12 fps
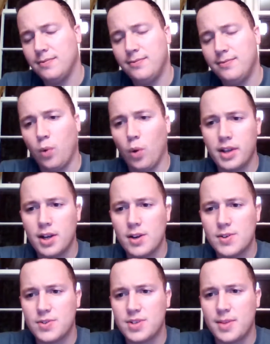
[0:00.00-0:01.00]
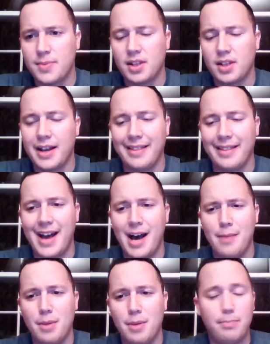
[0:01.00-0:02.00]
4 years or something like that.
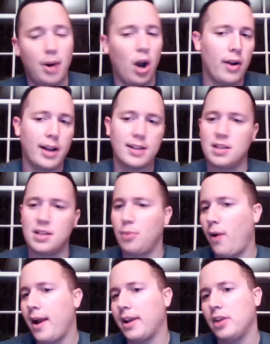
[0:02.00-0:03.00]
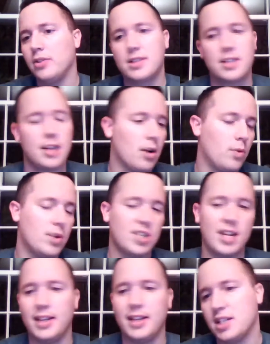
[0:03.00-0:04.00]
But barring some miraculous year, which I
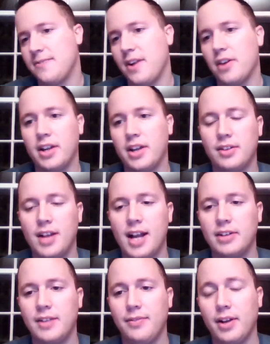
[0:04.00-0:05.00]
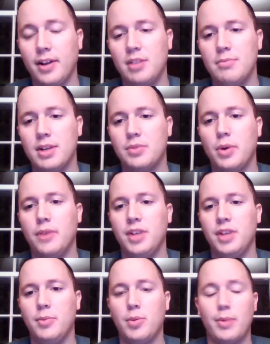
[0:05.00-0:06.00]
think is fairly unlikely for any Big 12
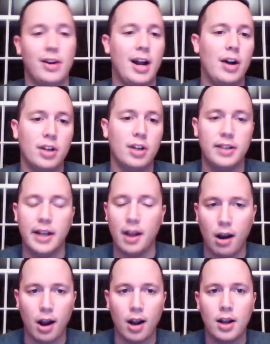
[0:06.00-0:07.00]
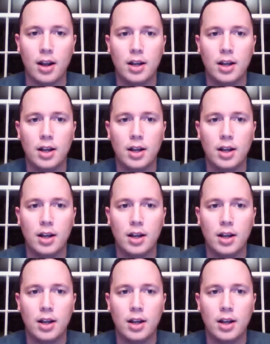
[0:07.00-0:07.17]
team, no matter how good they are,